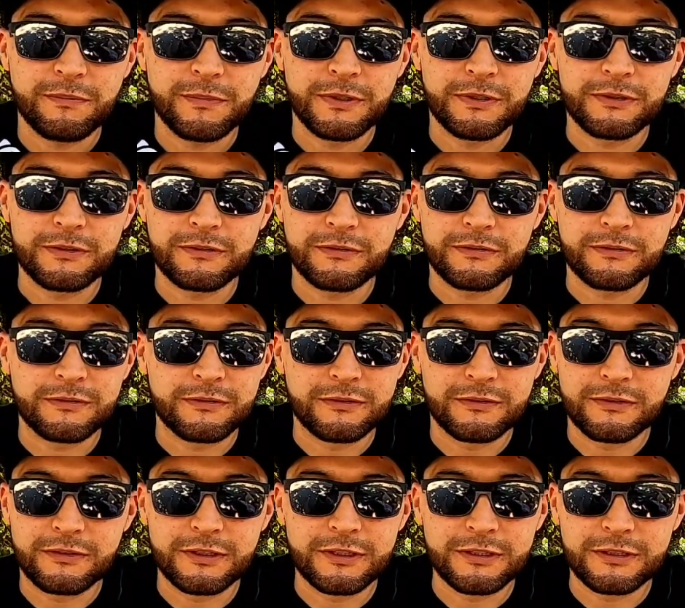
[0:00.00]
but
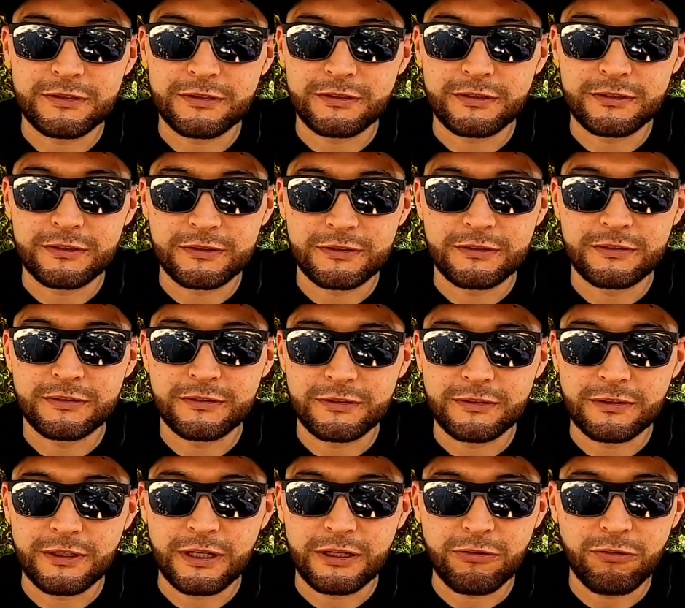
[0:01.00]
these
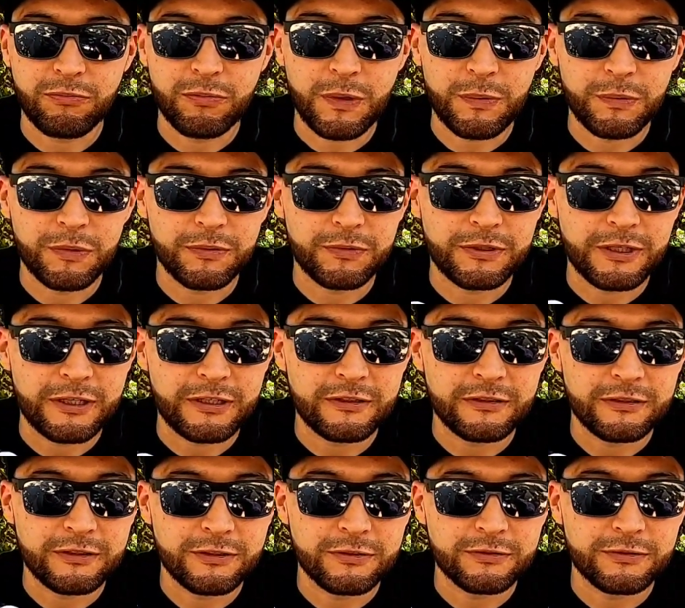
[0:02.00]
I can remember
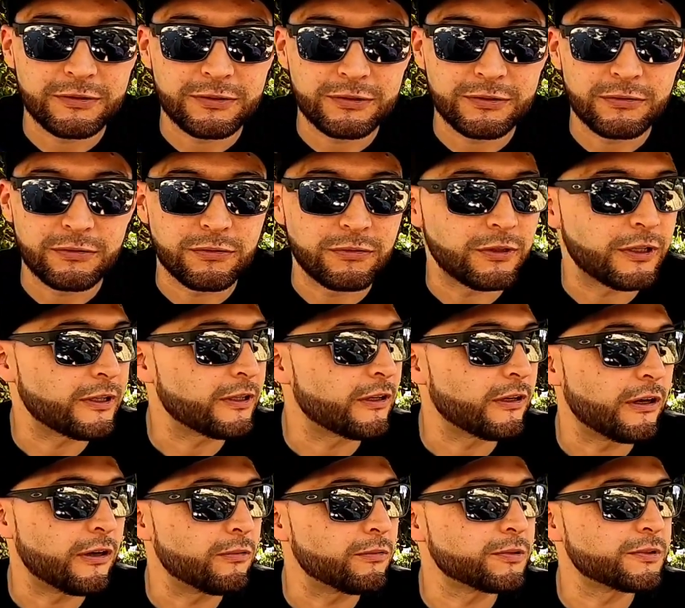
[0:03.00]
taking these shoes to school like
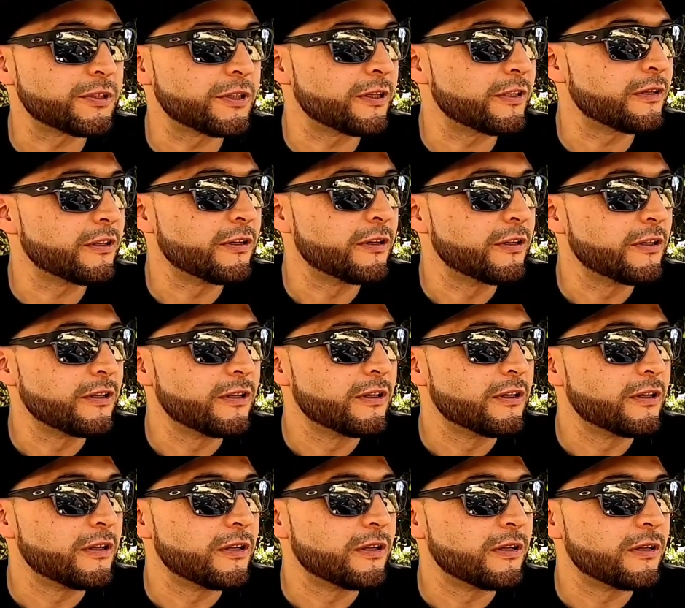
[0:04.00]
I would say
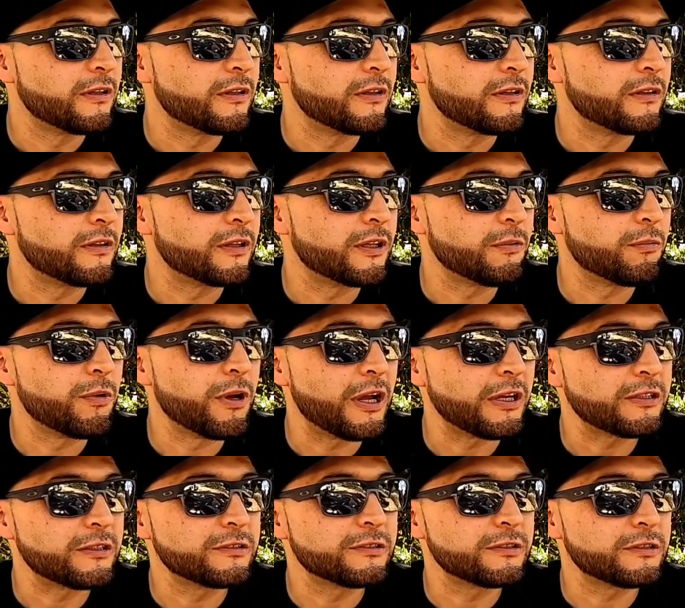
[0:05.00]
the
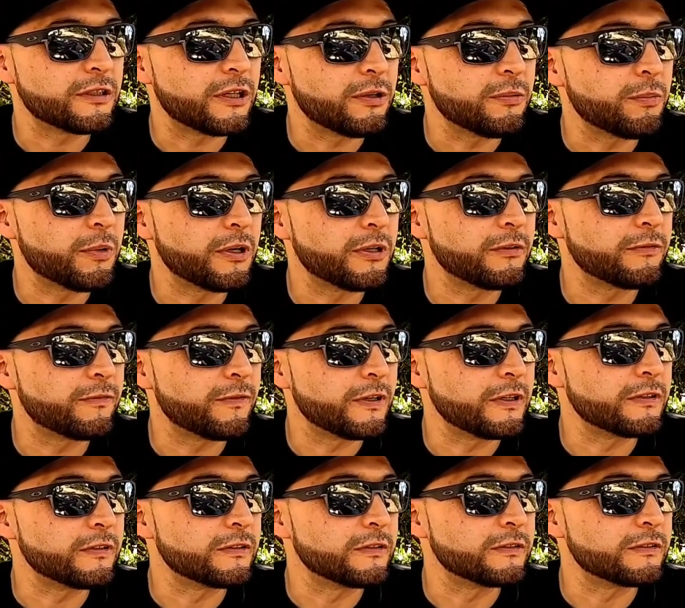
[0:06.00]
reactions everybody's
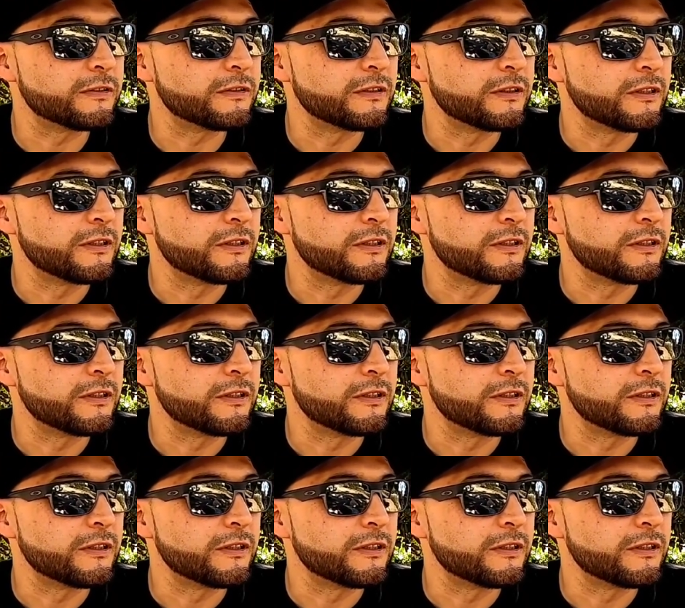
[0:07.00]
faces